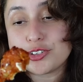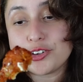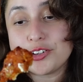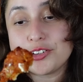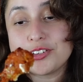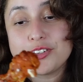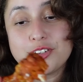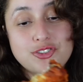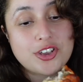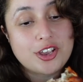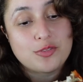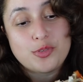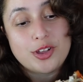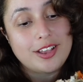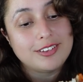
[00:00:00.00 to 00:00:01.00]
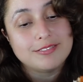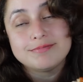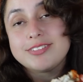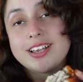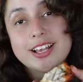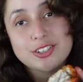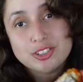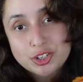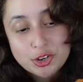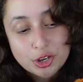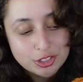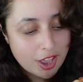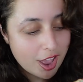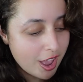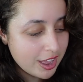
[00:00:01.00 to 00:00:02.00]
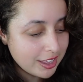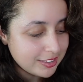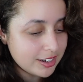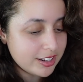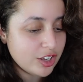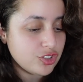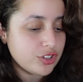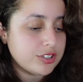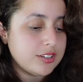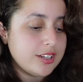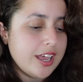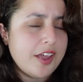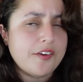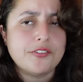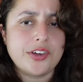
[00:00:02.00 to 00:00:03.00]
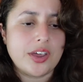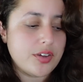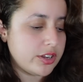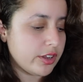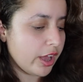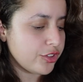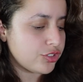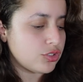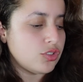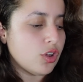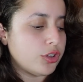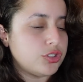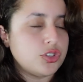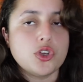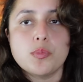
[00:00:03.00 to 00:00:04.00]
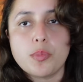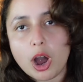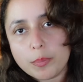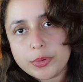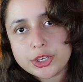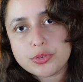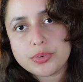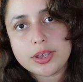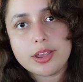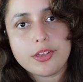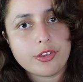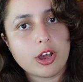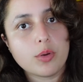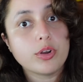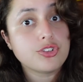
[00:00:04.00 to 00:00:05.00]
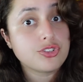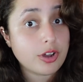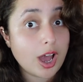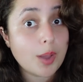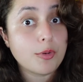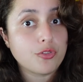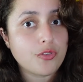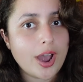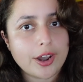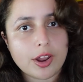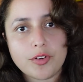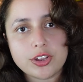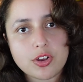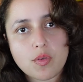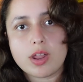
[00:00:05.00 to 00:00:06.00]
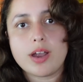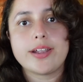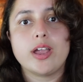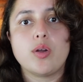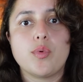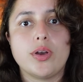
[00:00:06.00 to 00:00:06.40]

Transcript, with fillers: good. The chicken wing is cooked deliciously, very nice, not too barbecue either, which I'm a fan of. I don't like it